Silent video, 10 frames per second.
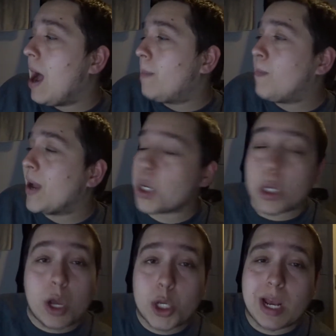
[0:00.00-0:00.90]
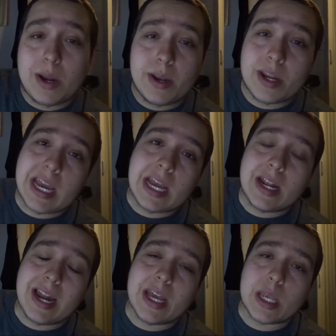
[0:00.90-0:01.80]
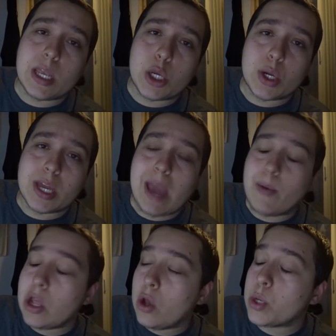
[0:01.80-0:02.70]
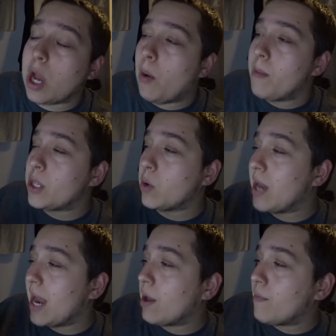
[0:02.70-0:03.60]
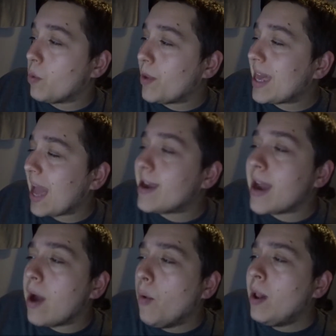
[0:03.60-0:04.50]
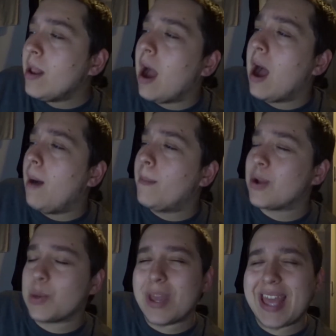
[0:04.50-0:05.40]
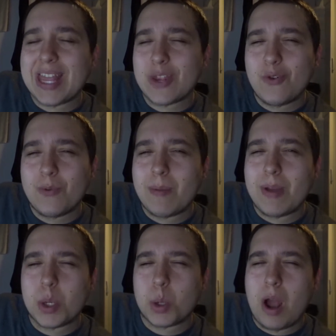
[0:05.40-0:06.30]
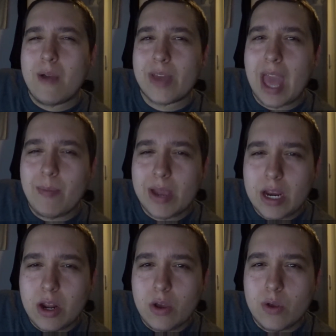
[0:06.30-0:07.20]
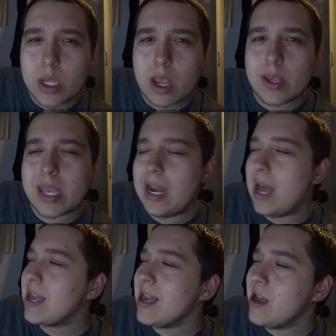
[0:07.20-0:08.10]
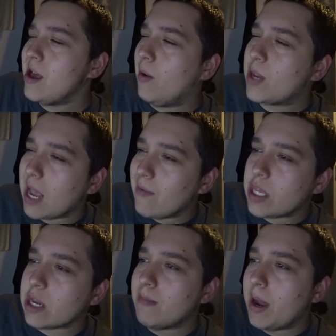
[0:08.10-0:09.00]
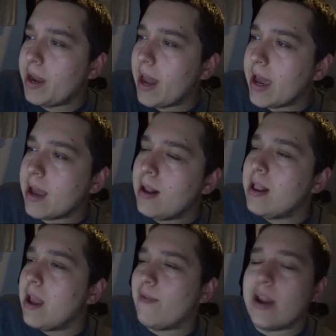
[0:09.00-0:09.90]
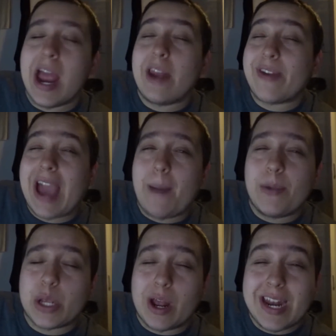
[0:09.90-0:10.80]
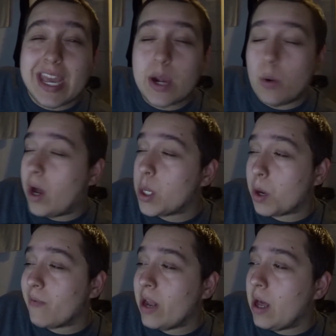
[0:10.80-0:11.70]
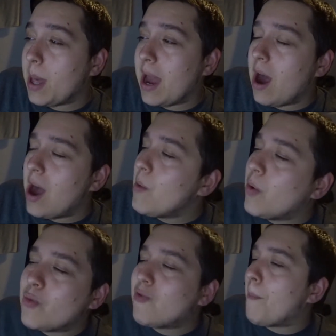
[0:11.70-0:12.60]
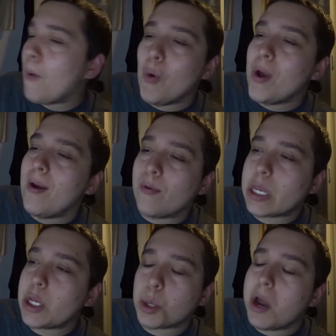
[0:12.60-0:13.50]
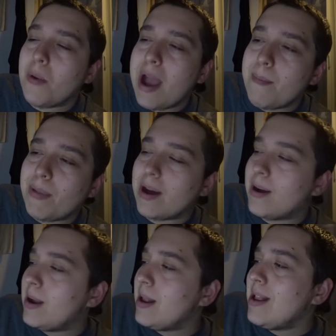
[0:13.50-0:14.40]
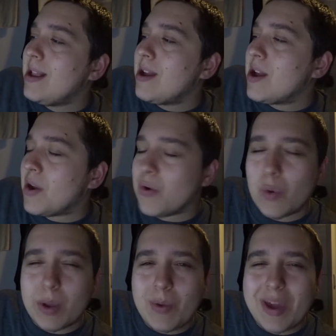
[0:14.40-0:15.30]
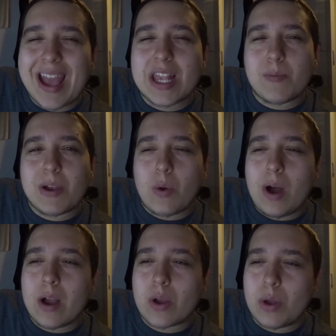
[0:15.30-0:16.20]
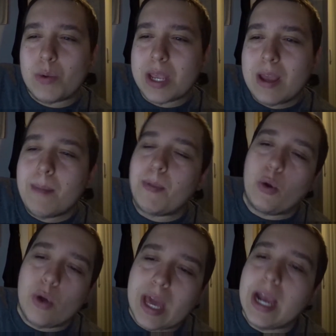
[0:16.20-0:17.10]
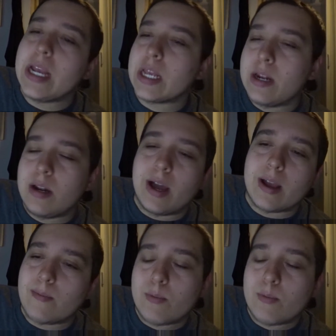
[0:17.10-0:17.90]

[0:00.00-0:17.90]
make sure you go check out the latest edition of the gaming news. I won't be doing any over the weekend now because weekends are normally a bit dry for gaming news. So it's kind of like, yeah, I'll save it till Monday. If anything happens, like leak wise or anything like that, I will report it obviously straight away, but normally weekends are a bit quiet because obviously employees and like